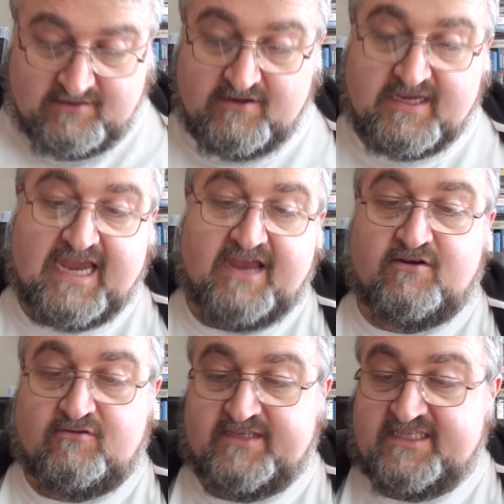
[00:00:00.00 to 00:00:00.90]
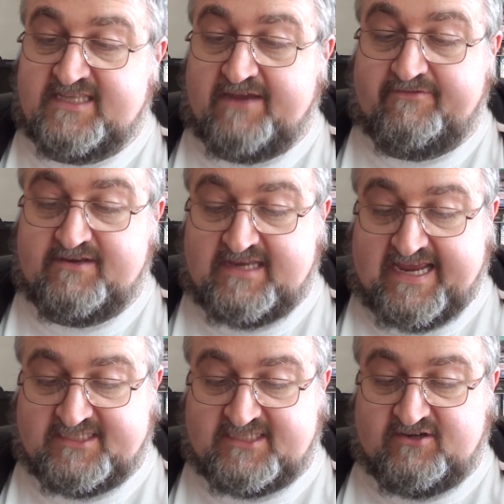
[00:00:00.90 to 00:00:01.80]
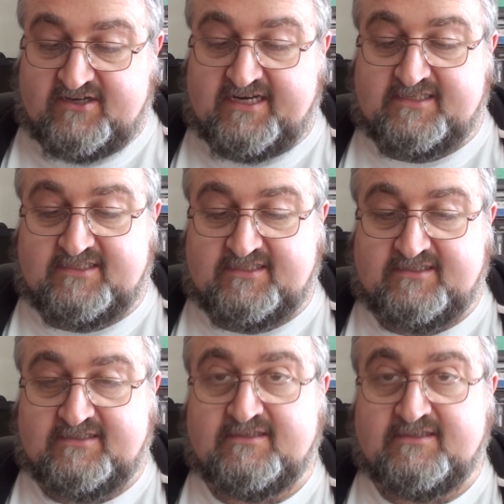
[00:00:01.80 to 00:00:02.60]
You get all these different discs on it.